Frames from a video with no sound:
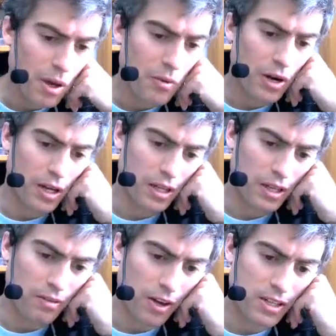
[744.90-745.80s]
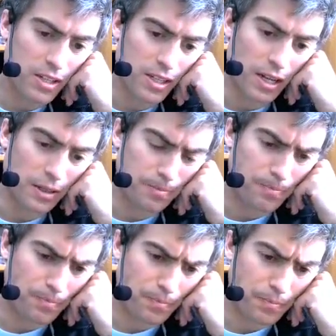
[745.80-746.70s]
might want to fetch the data,
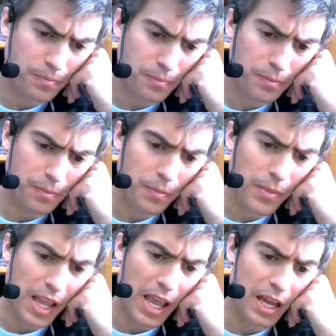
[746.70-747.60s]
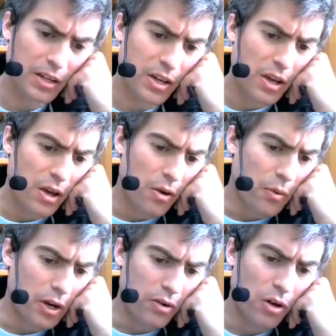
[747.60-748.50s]
and
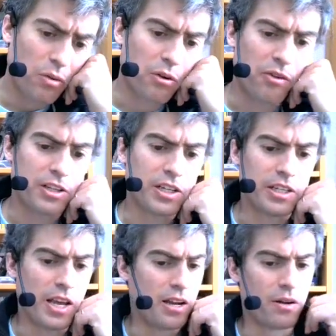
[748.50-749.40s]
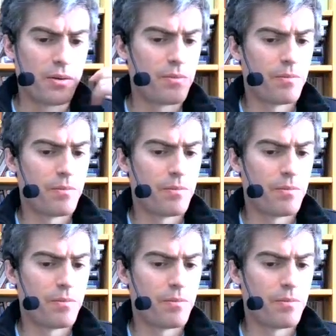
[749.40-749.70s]
we don't know when we're fetching data,